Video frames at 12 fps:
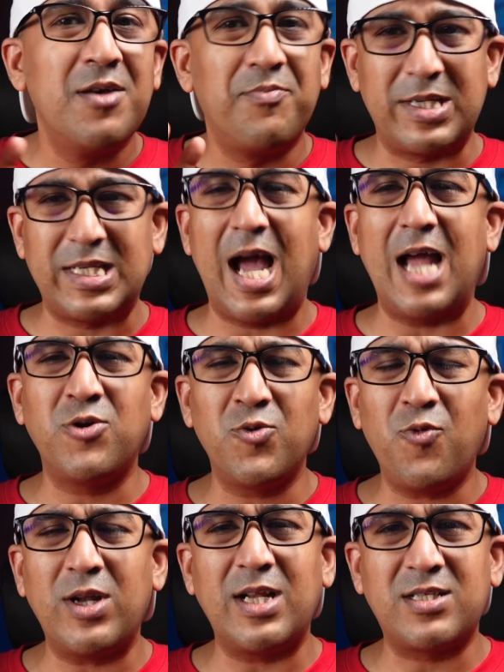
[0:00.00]
But I don't
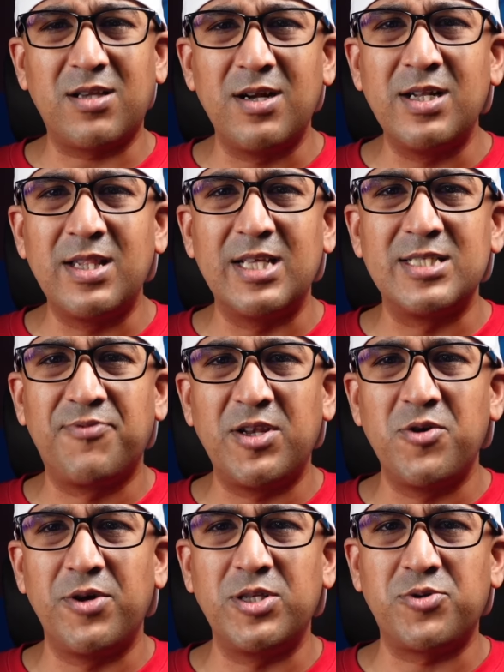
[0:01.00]
wanna turn this
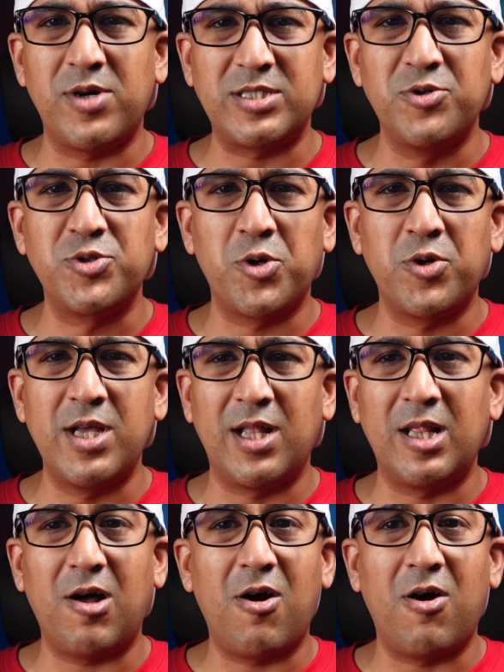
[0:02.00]
video into a
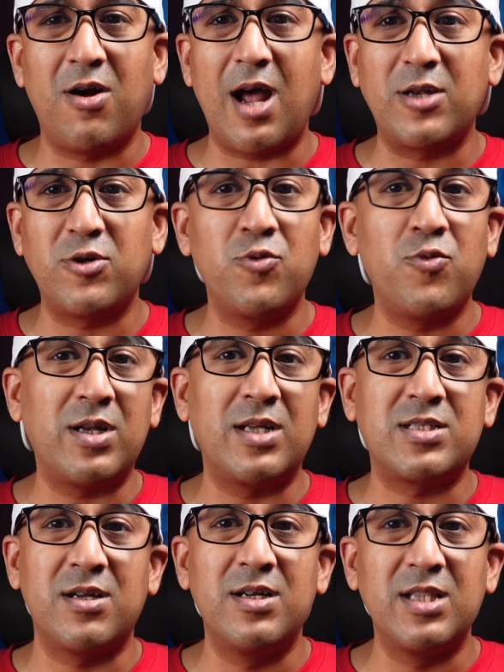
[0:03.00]
tutorial or I don't wanna
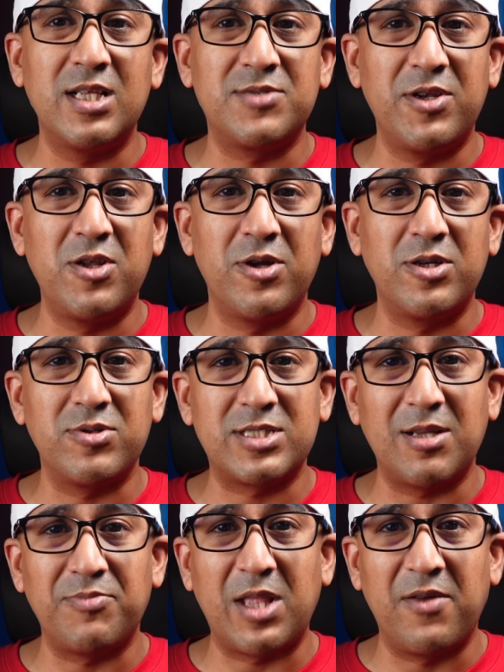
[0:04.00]
turn this video into
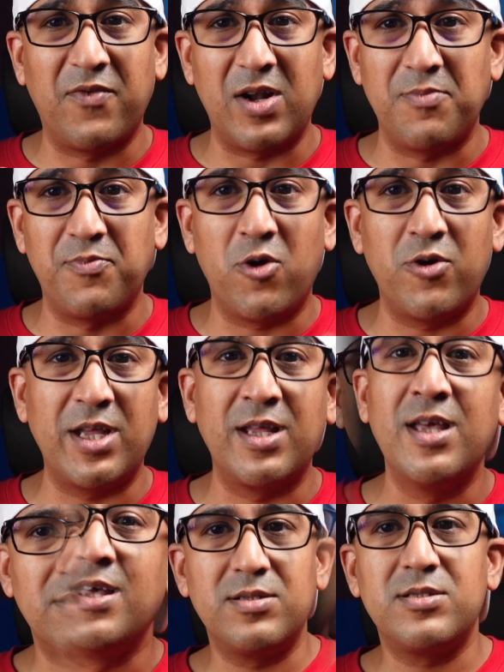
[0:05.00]
something very boring.
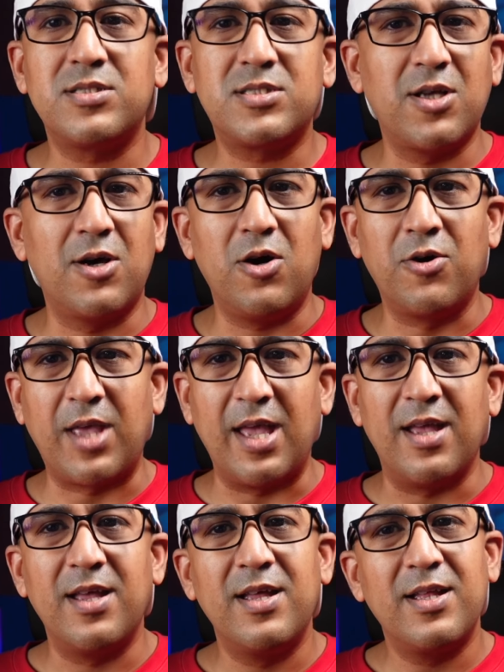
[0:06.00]
So, okay,
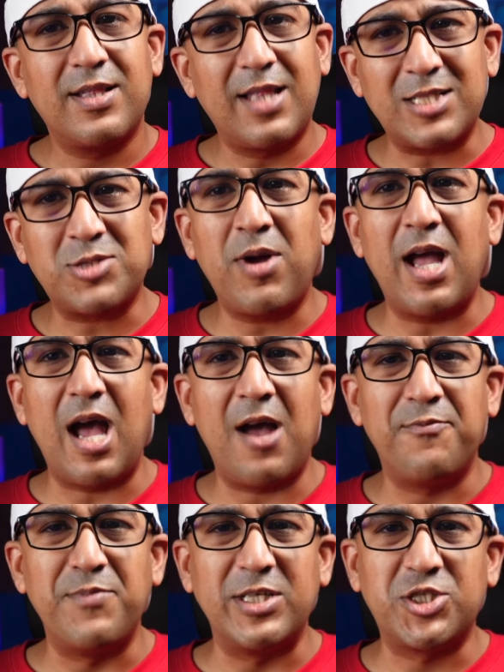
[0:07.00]
that's why I
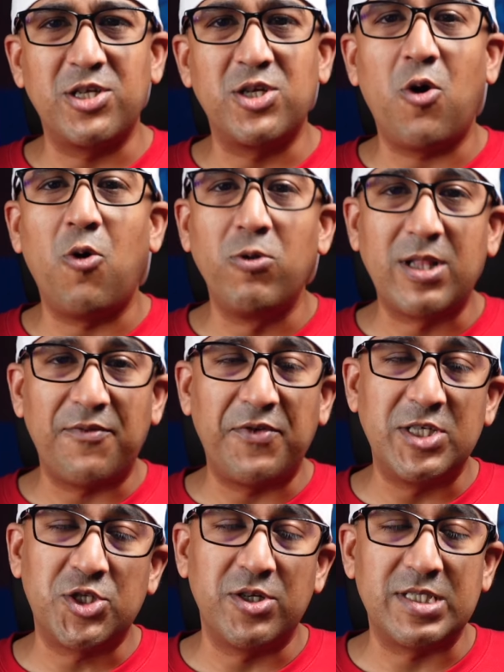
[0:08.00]
have mentioned all the
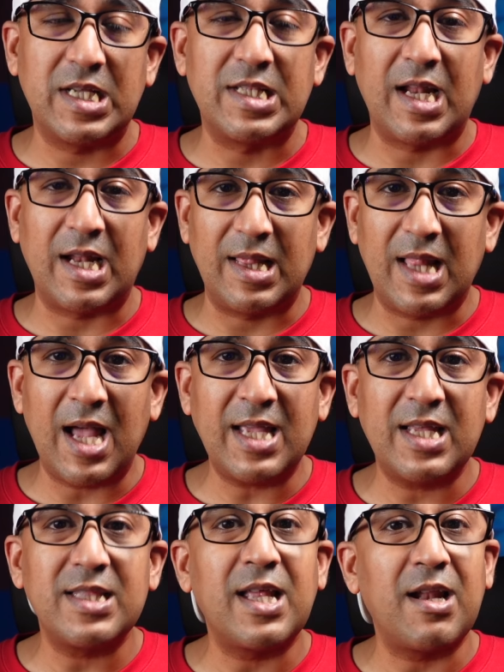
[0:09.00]
features that I like,
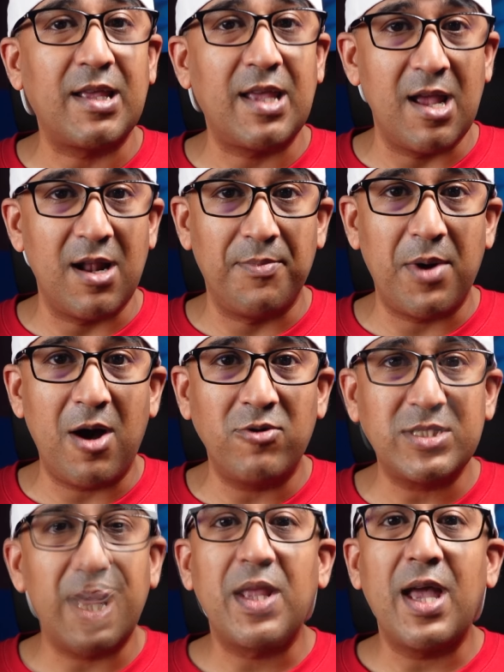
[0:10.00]
that I care
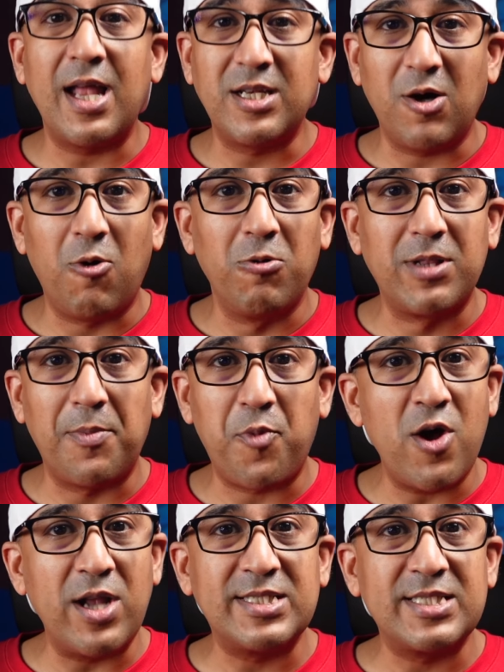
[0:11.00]
about, and all the
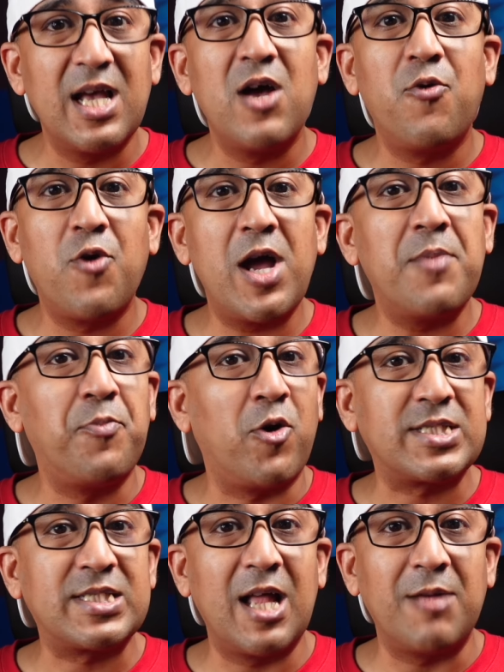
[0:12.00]
points where
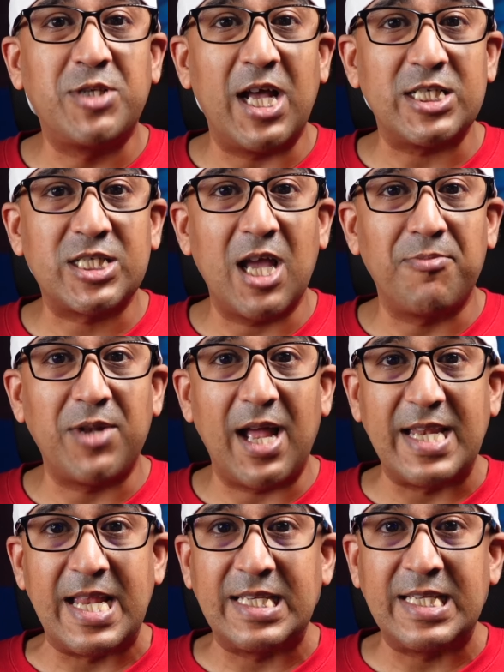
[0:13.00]
Botslab Dashcam
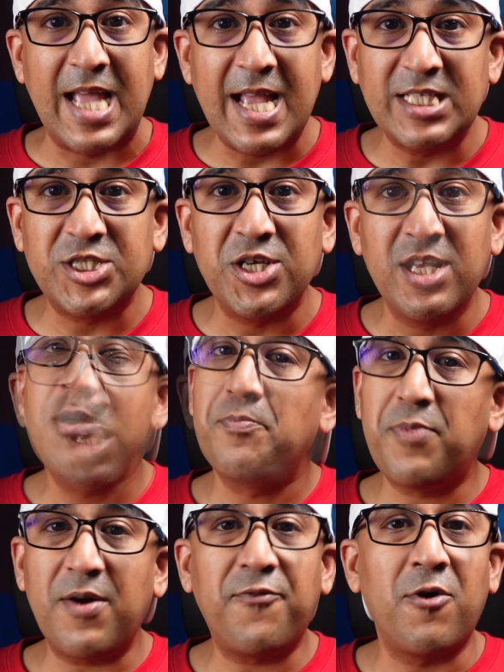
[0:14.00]
980H
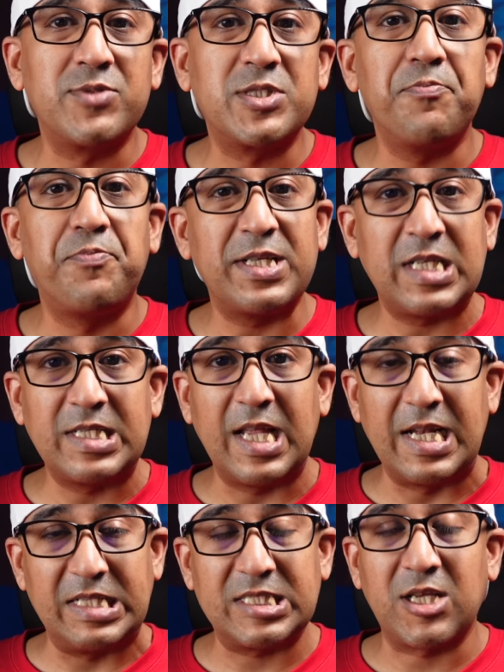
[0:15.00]
performs better
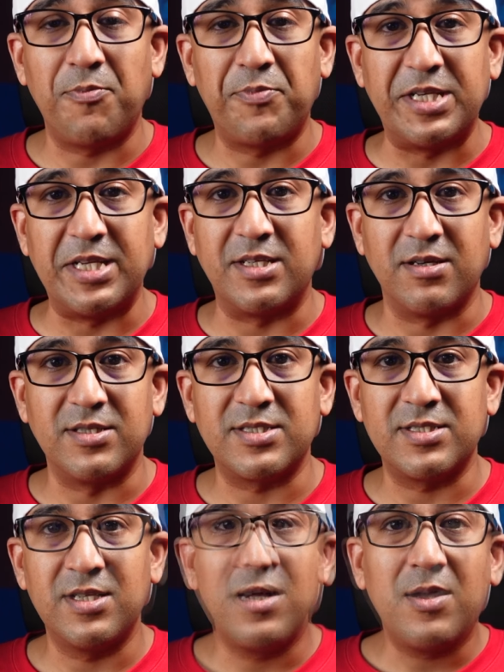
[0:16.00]
than its
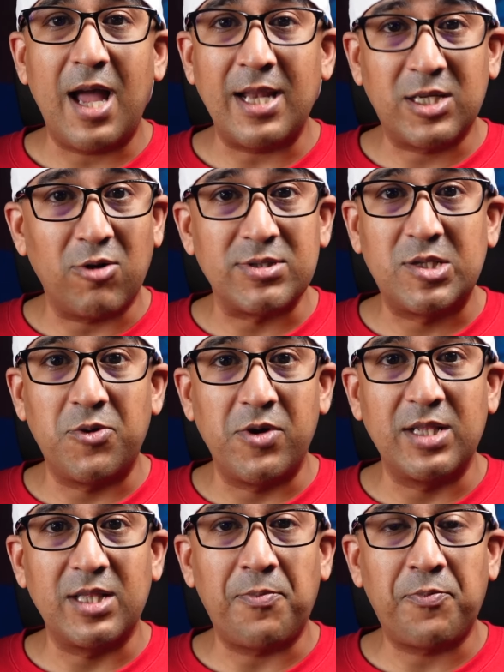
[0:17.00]
competitors. And
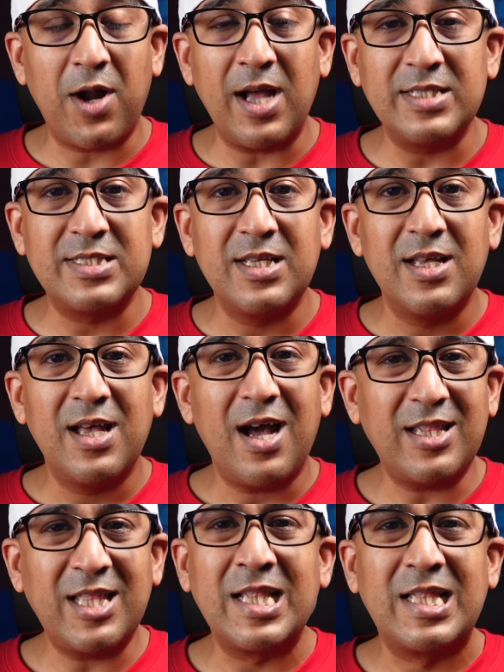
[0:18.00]
considering the price,
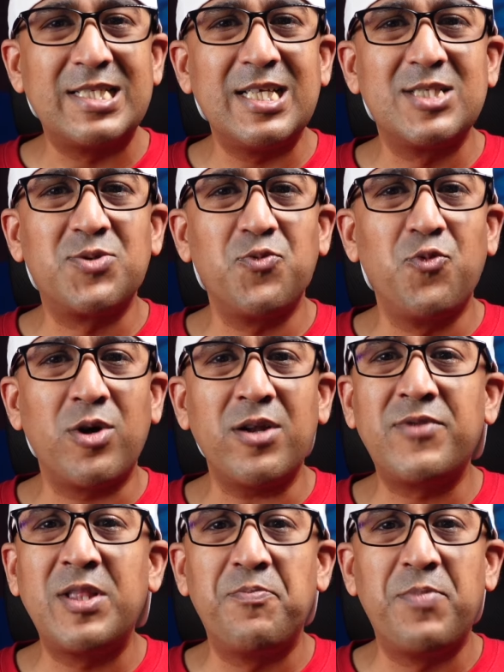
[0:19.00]
I think this is one
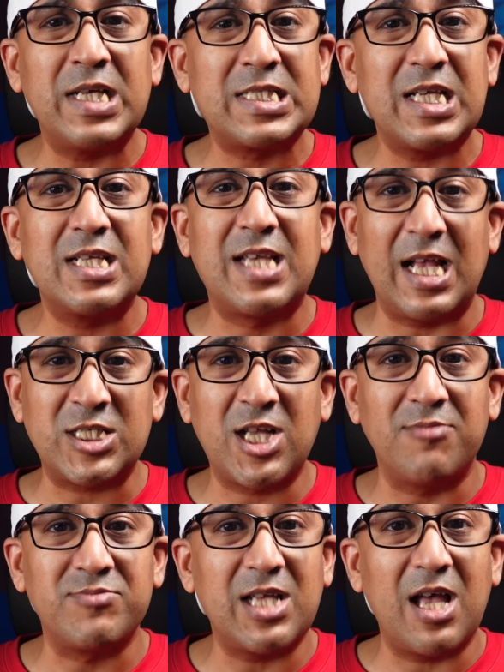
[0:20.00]
of the best
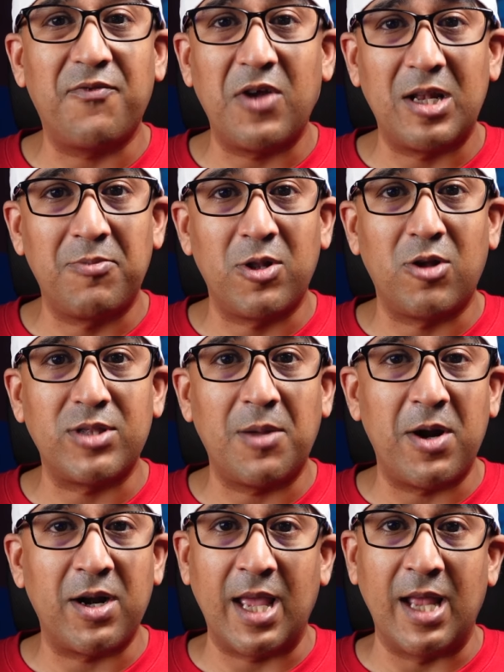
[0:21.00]
dashcams available on the
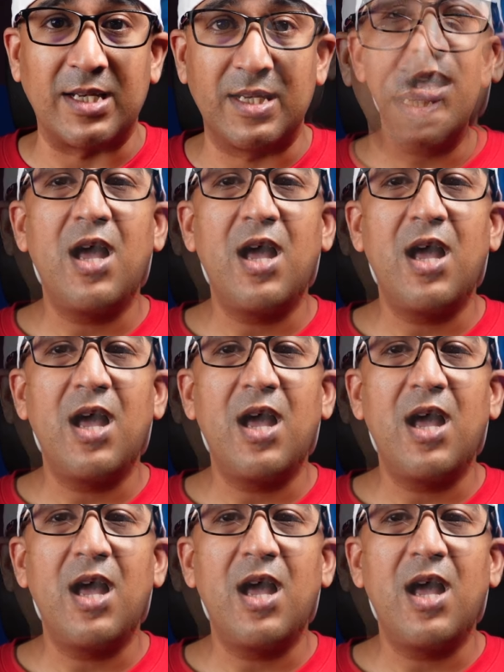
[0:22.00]
market.